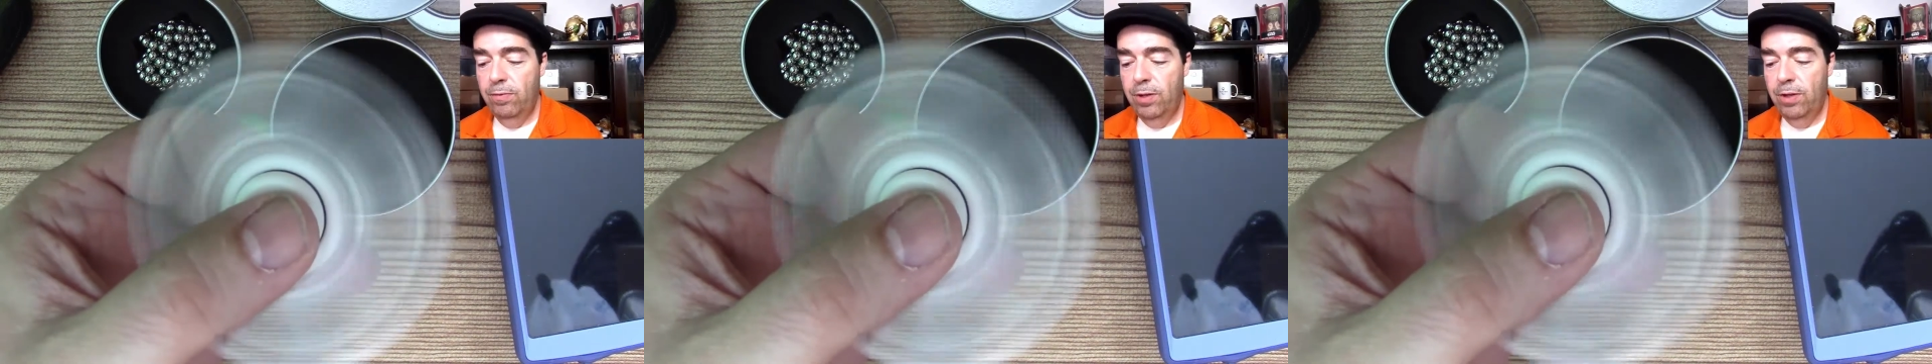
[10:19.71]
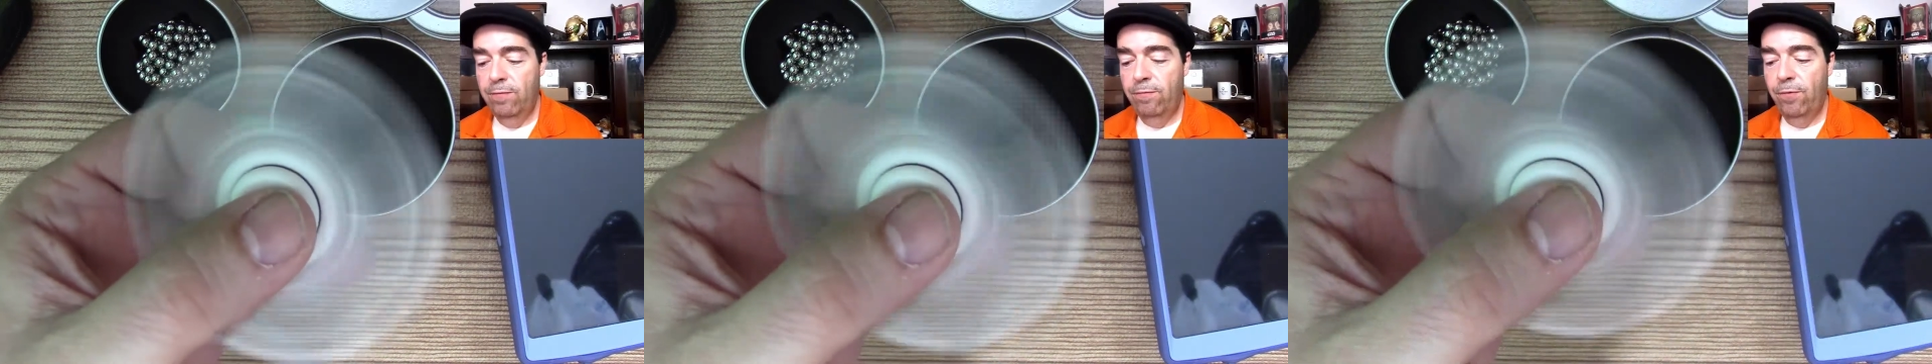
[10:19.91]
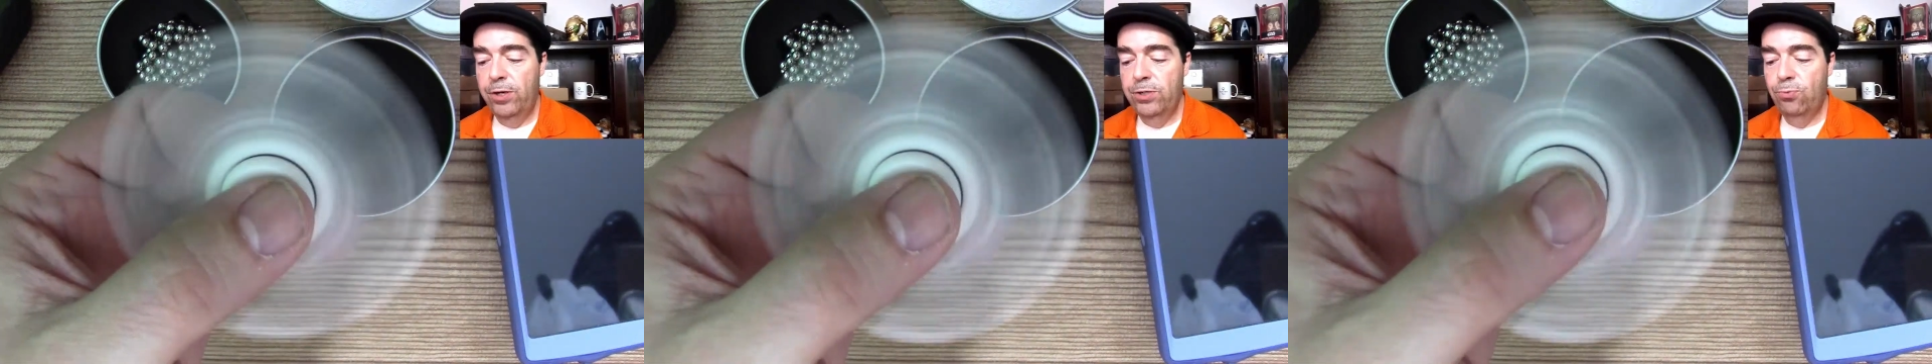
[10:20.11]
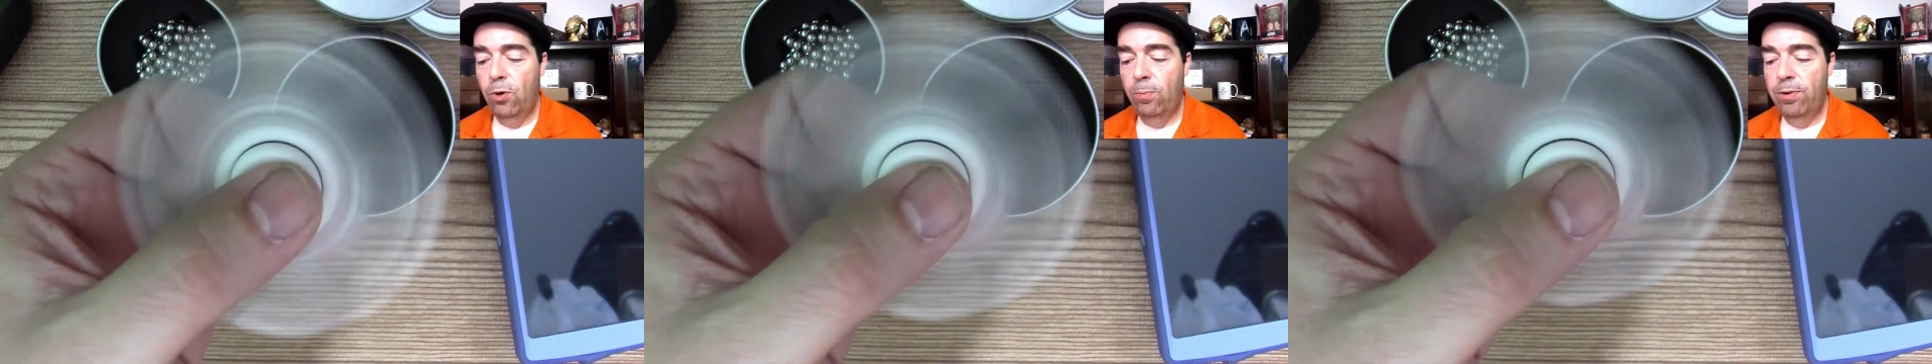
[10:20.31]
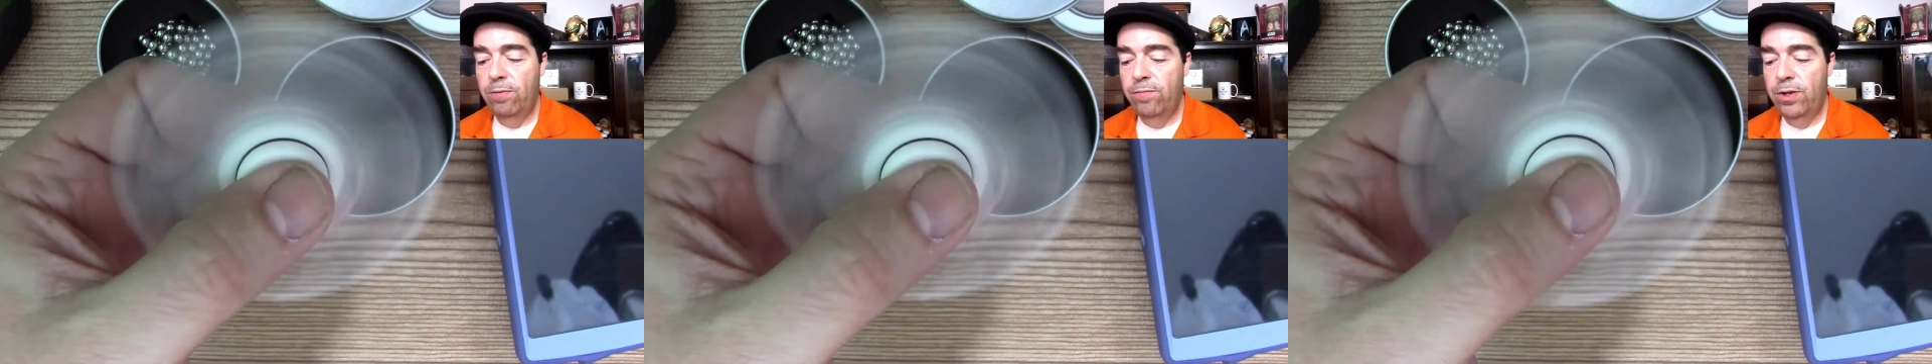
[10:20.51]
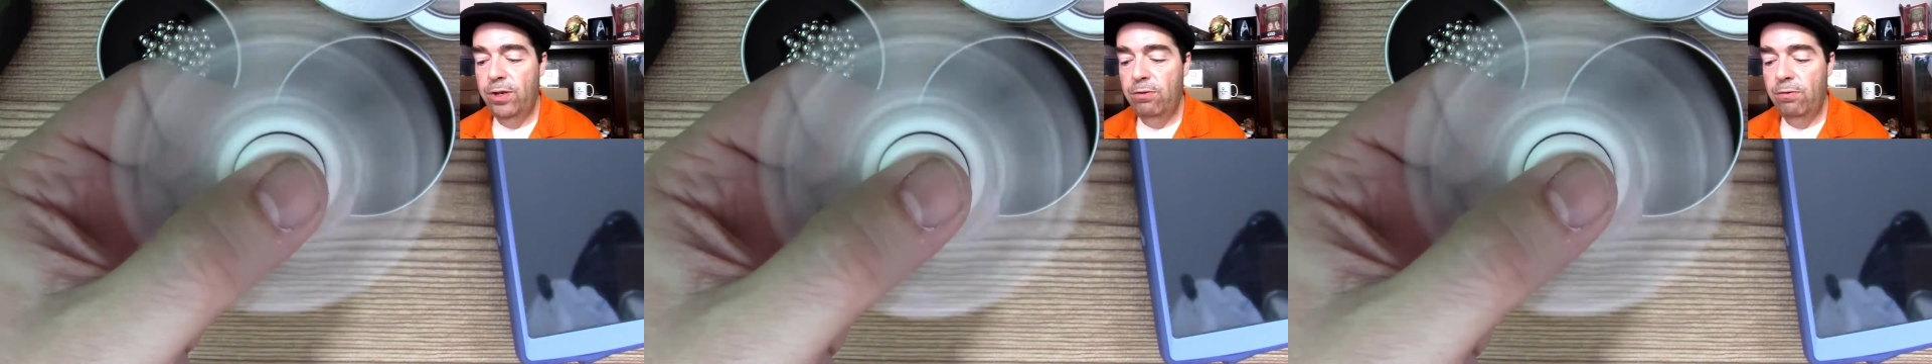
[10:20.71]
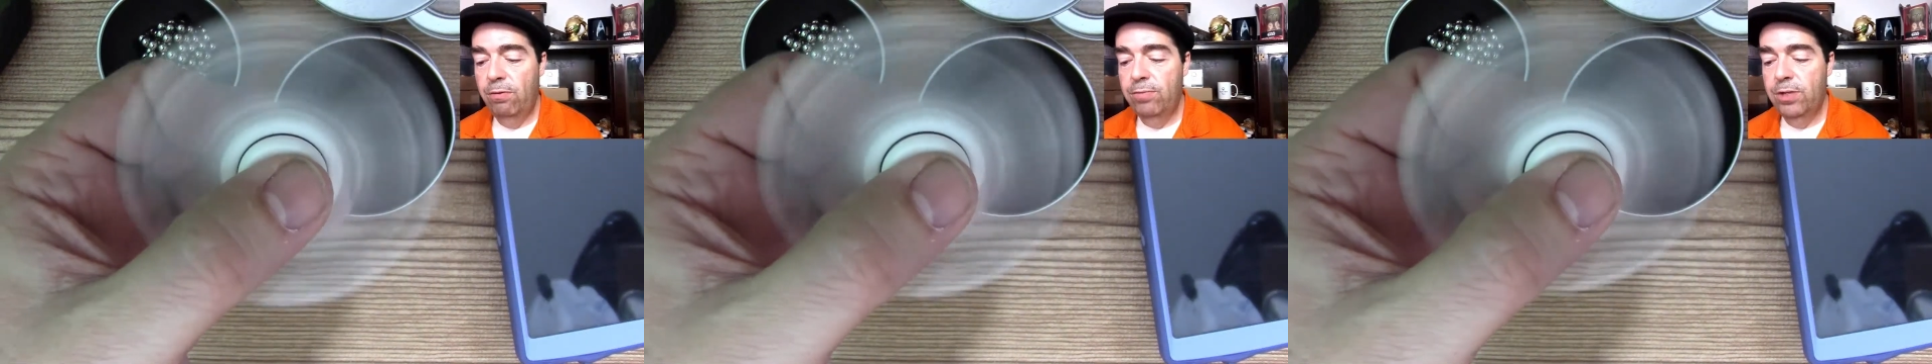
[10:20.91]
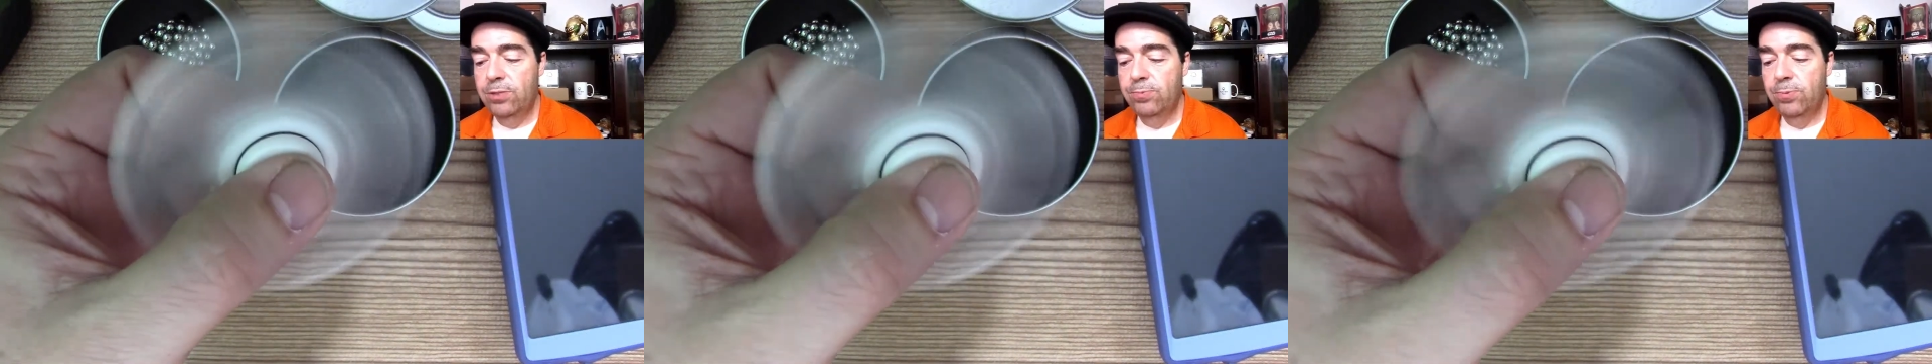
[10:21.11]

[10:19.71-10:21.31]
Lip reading: a fresh warping video of this